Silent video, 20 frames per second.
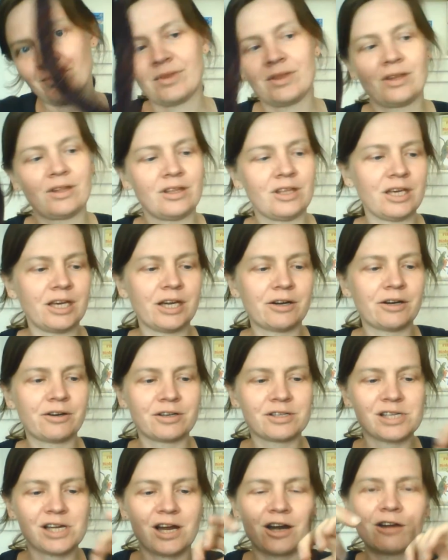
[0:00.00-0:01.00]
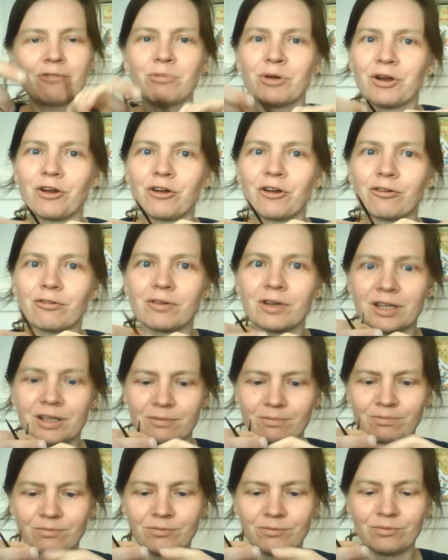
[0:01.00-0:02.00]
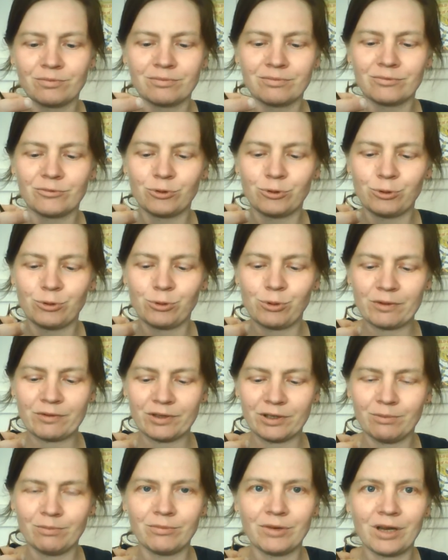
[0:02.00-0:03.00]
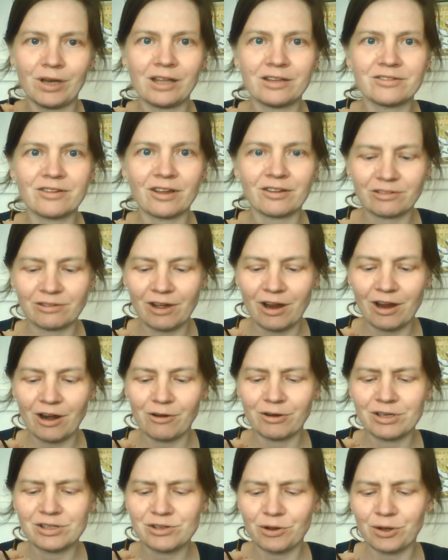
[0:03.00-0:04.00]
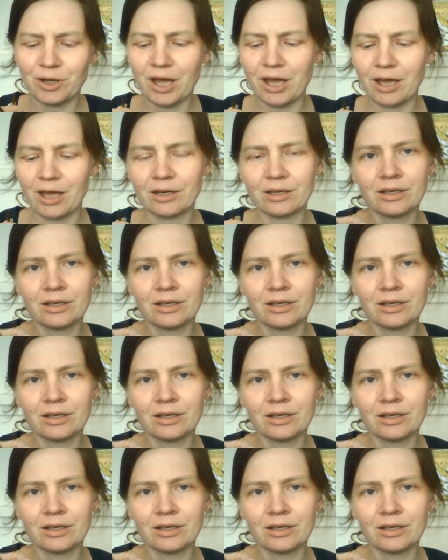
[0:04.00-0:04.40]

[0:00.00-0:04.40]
you hear a siren, but hopefully whoever needs that siren is okay.